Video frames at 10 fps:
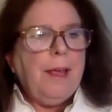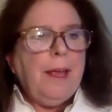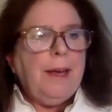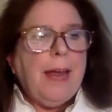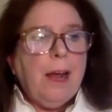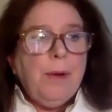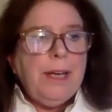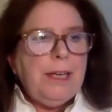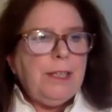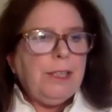Now
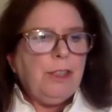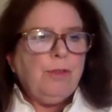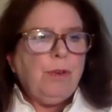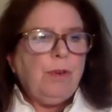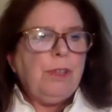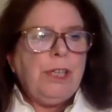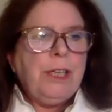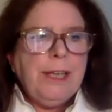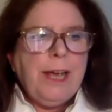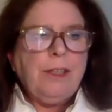we need to
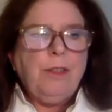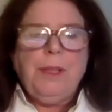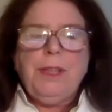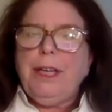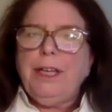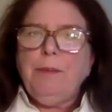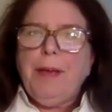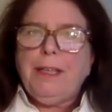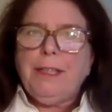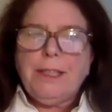contend with the
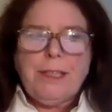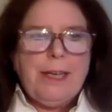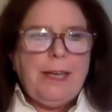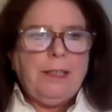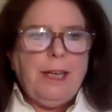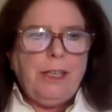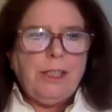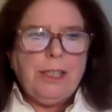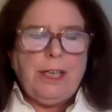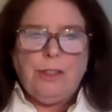independent state
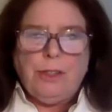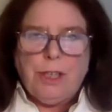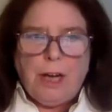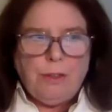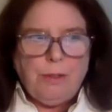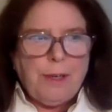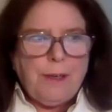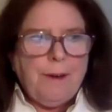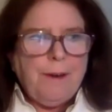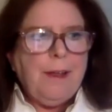legislature doctrine,
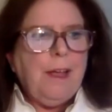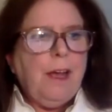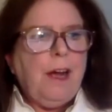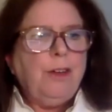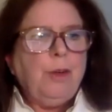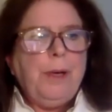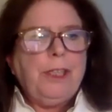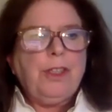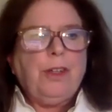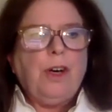under
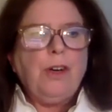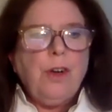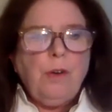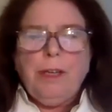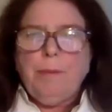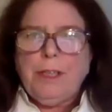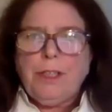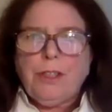which there are no limits